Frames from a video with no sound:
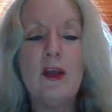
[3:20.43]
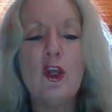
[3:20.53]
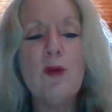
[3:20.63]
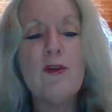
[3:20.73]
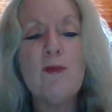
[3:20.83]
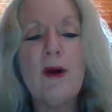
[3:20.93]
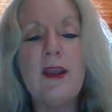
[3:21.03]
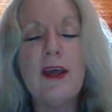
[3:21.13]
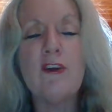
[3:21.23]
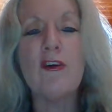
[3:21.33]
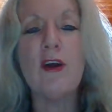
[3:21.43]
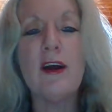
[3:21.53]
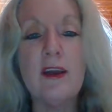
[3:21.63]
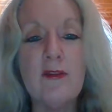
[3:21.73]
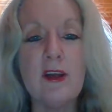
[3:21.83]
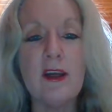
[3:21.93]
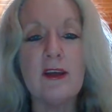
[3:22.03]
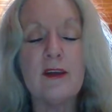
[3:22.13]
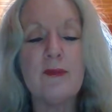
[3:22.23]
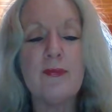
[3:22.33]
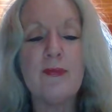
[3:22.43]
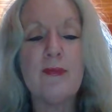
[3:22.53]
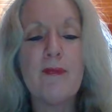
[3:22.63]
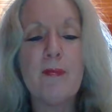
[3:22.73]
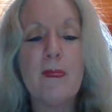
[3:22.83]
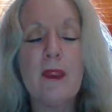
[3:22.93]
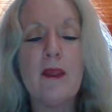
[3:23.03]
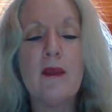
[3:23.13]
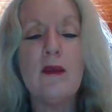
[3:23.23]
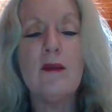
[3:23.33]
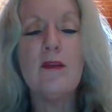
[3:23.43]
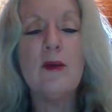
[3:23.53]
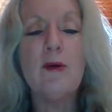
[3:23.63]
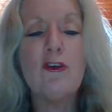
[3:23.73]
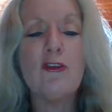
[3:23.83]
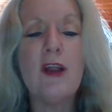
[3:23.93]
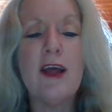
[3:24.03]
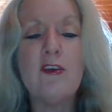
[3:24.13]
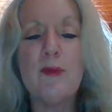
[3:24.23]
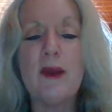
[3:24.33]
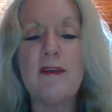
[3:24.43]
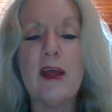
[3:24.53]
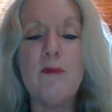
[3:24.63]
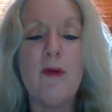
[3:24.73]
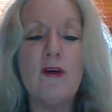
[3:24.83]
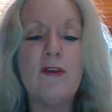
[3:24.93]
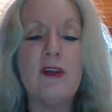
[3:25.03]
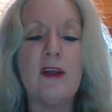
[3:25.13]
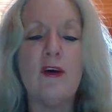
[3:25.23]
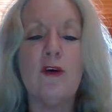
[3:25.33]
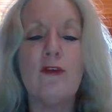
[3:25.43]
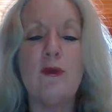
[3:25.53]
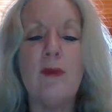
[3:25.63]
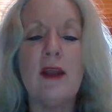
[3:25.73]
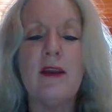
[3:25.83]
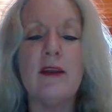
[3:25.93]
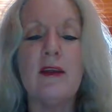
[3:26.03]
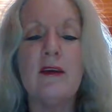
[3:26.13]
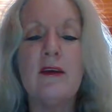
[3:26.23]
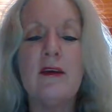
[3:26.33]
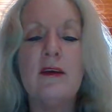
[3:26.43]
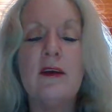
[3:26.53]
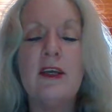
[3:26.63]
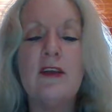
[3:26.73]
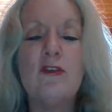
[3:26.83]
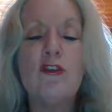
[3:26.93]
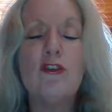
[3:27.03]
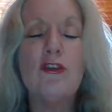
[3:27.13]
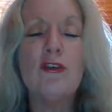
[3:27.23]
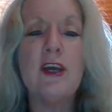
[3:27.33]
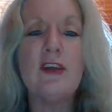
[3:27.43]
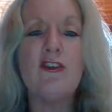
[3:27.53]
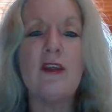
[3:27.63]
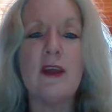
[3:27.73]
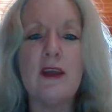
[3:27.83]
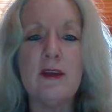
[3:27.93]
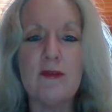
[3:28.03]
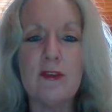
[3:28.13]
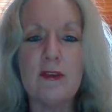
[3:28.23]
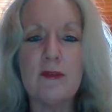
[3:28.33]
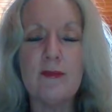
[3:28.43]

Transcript: Humans by nature are giving, the emotional aspect and bonding of humanity is the true nature that gives.